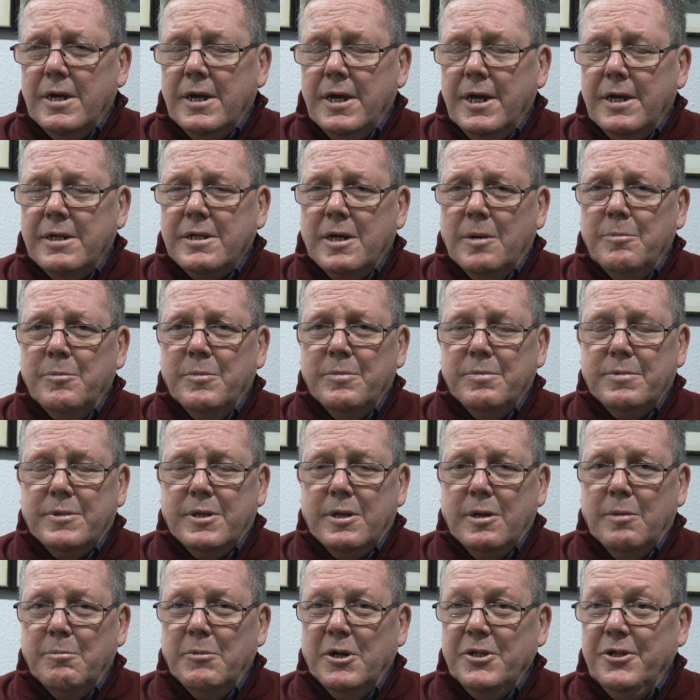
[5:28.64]
He come
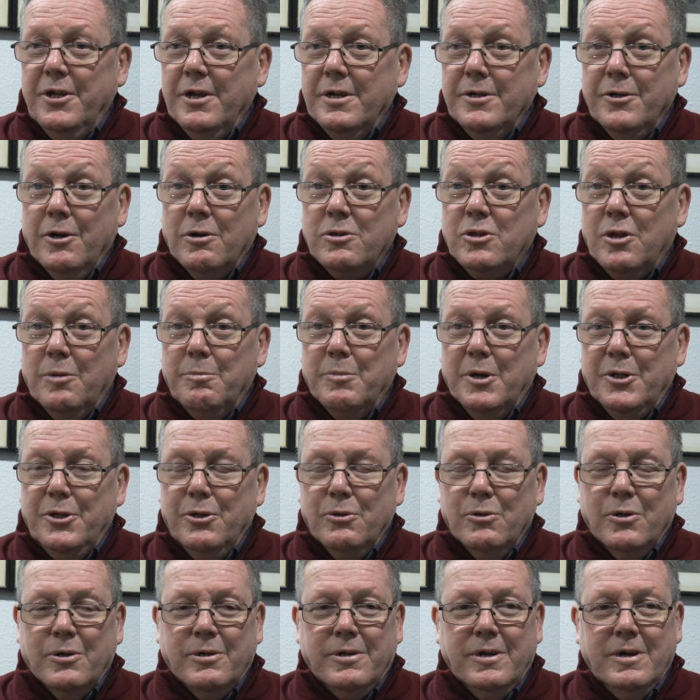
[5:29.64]
to knocked on my
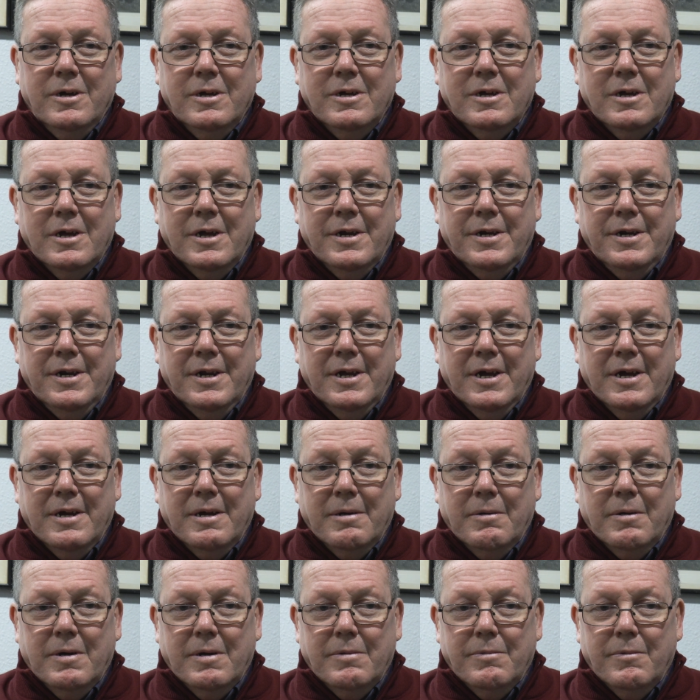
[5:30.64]
door, and
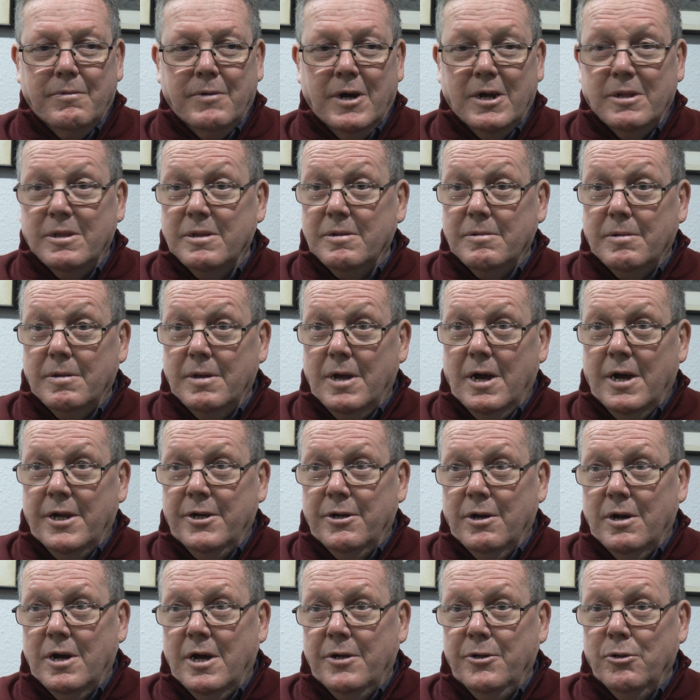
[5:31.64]
well,
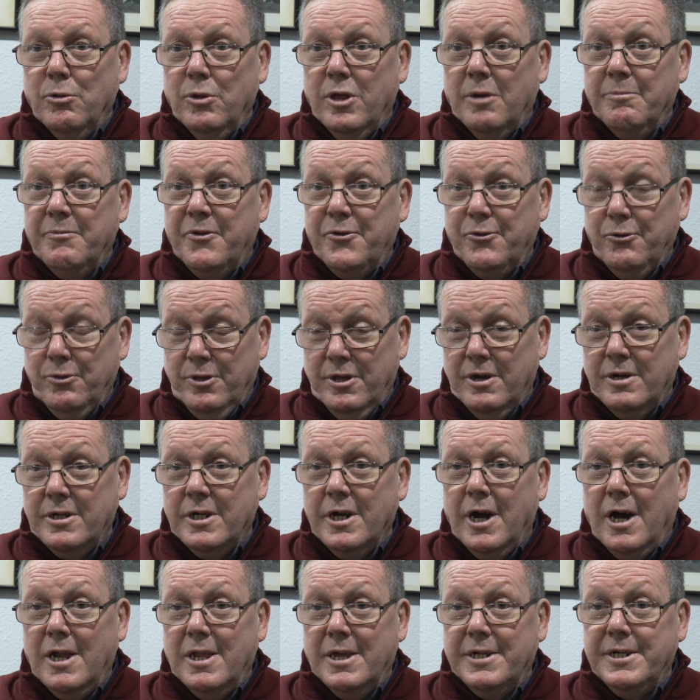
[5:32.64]
I know them through the
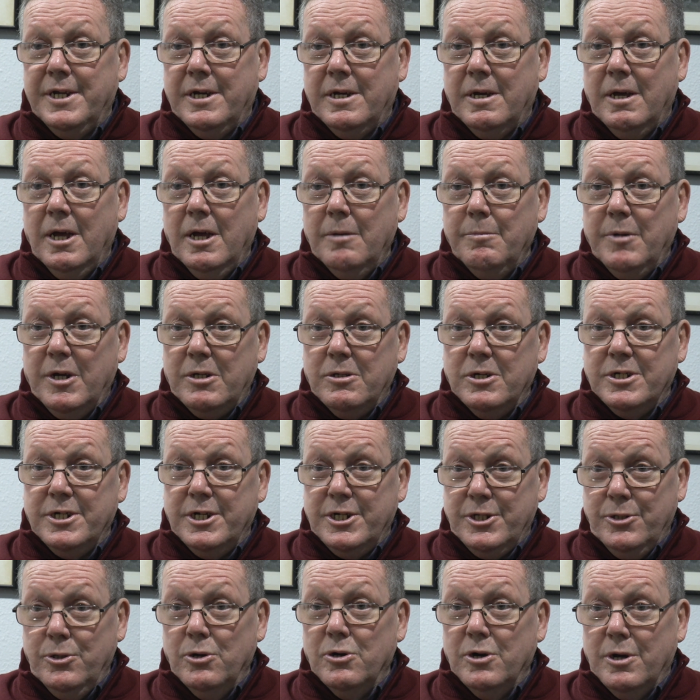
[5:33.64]
Gala day because
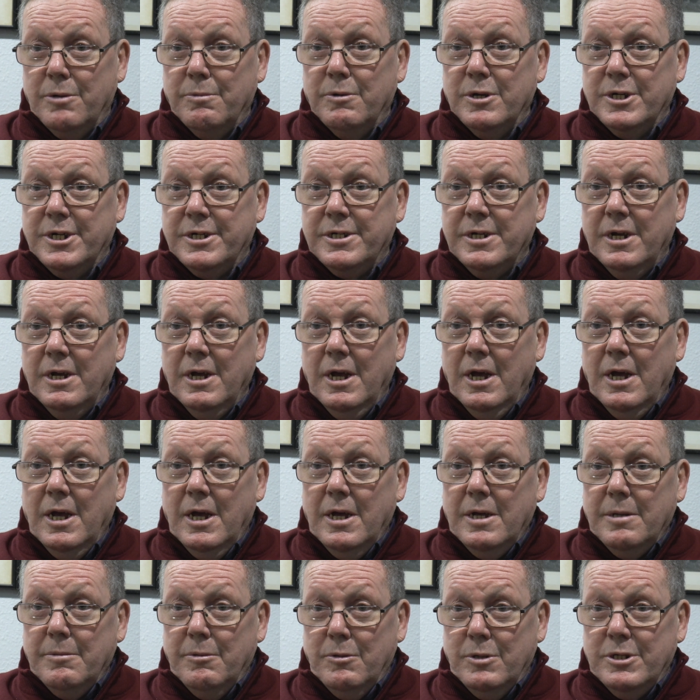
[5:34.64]
his daughter was
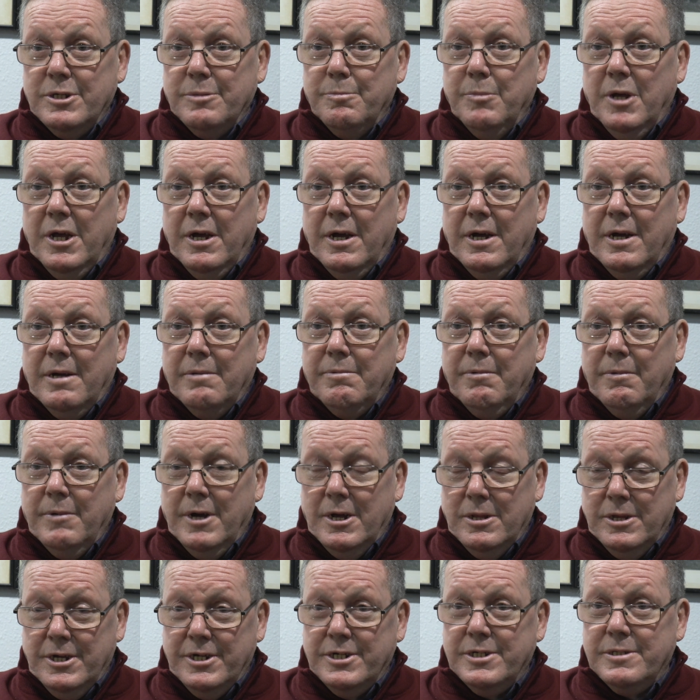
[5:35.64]
his
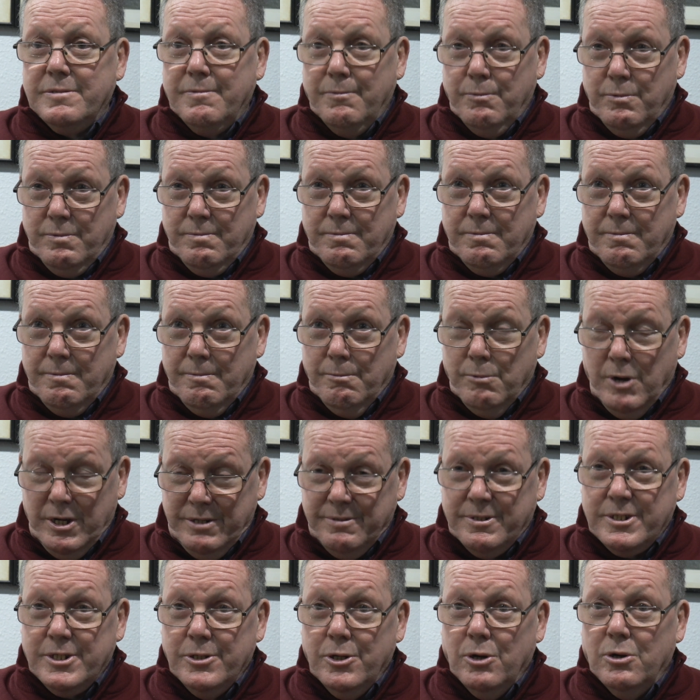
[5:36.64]

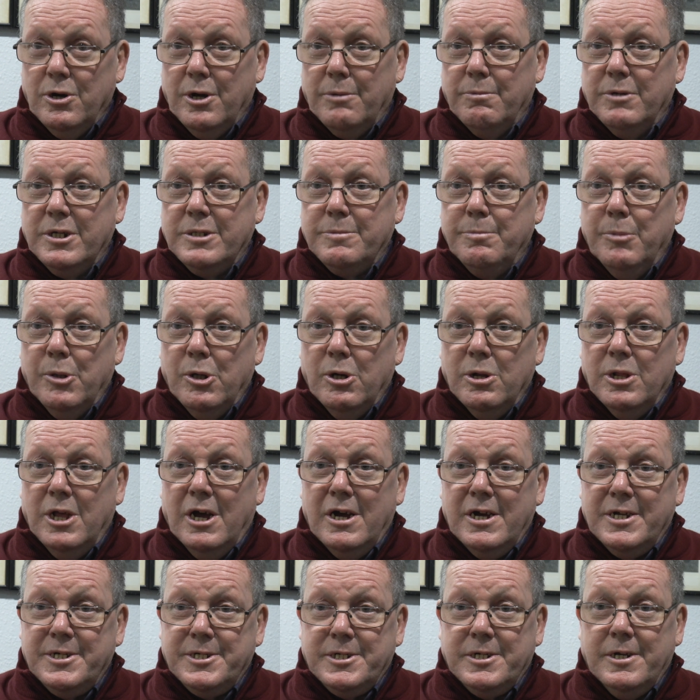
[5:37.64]
wife's daughter was
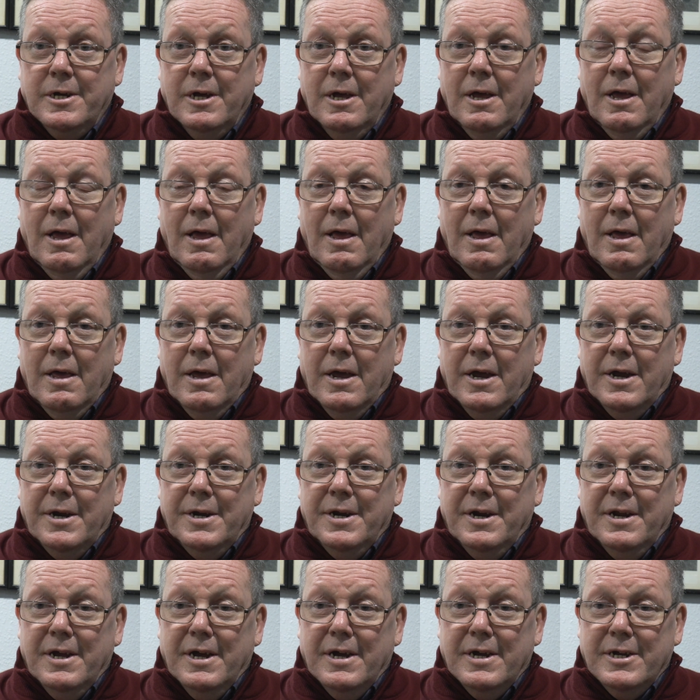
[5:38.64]
Braw
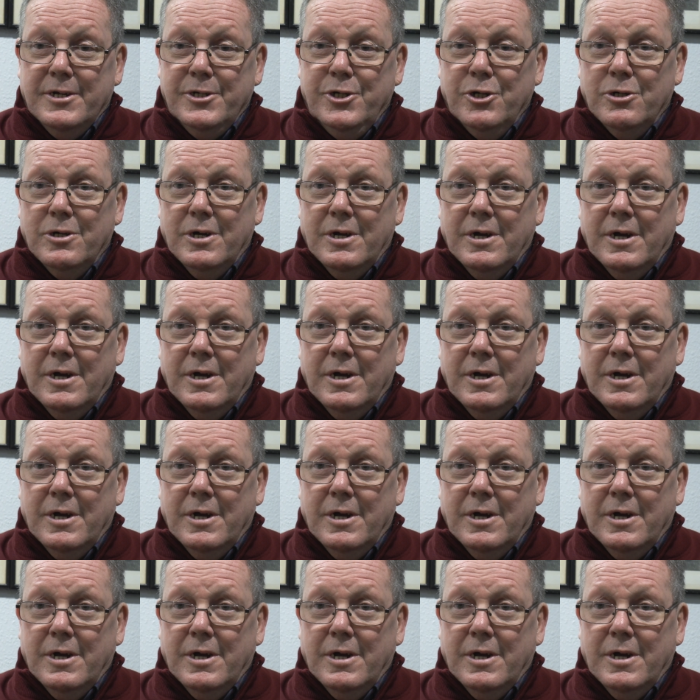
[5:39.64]
and Jim